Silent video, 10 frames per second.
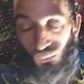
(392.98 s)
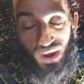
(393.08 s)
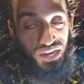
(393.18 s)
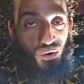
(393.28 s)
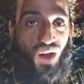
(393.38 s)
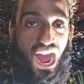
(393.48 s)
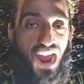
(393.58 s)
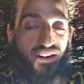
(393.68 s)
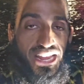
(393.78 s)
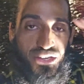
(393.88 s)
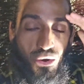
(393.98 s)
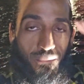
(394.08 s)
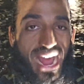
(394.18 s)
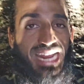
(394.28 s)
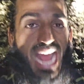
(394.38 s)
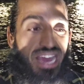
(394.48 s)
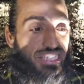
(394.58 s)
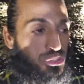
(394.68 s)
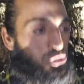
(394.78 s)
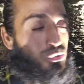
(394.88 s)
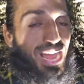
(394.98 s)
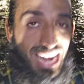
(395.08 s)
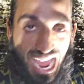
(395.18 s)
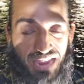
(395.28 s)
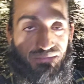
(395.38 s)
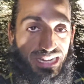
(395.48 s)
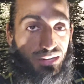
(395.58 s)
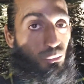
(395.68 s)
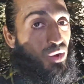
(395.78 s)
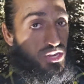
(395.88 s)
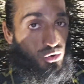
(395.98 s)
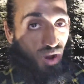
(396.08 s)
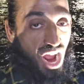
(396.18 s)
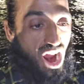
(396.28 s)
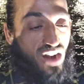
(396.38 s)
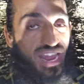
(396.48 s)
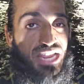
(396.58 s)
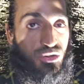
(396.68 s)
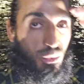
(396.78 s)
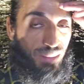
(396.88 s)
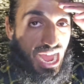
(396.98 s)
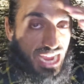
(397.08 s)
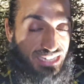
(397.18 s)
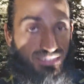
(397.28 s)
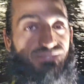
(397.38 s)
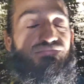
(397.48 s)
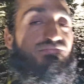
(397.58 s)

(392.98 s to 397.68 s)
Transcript: When your heart and your mind are in true alignment, when your heart and your mind